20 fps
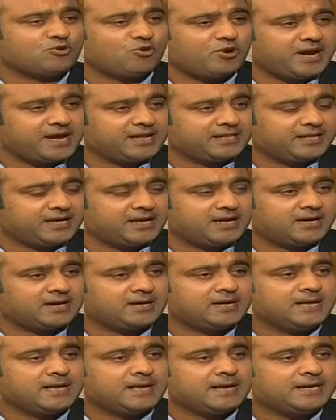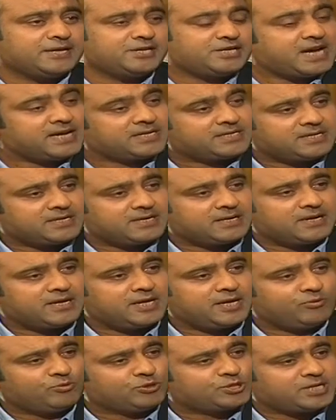going there, yet
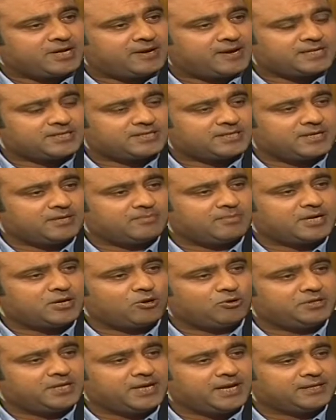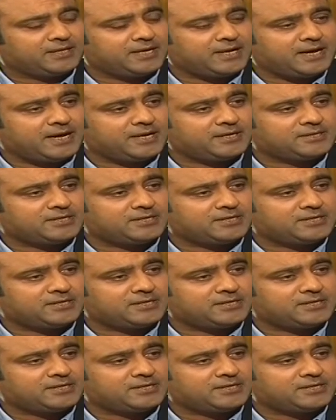he was arrested. But on the other hand,